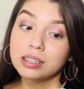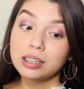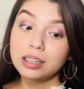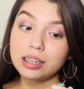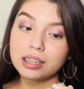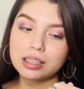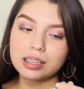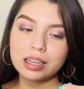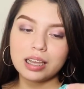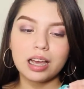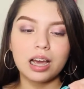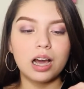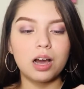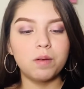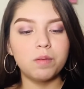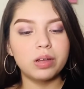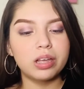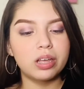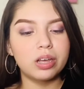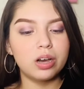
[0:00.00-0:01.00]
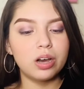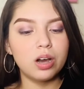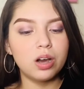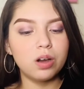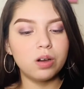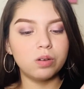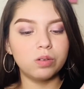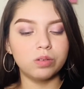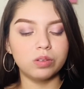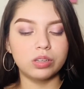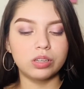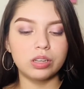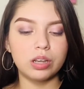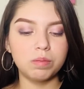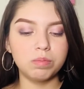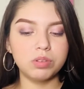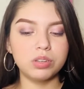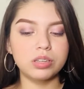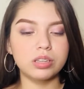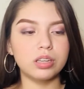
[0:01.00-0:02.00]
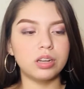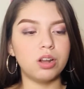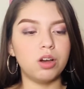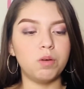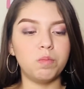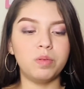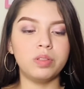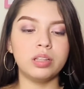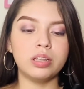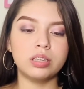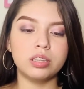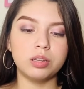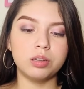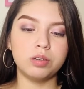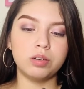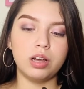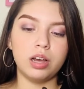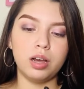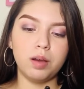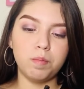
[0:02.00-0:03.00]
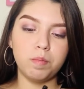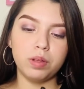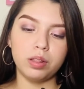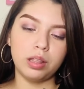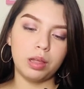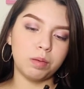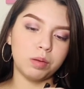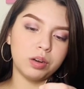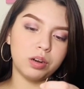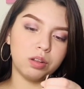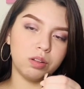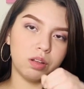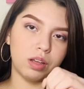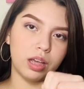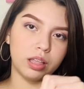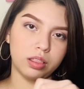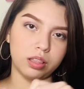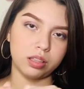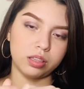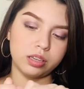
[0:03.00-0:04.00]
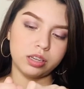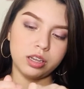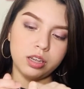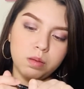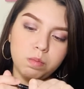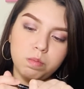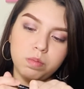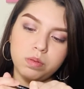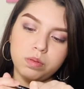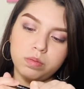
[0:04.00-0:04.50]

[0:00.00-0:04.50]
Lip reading: let's see how it goes. So I'm just gonna open this one up and I'm gonna look at the tip.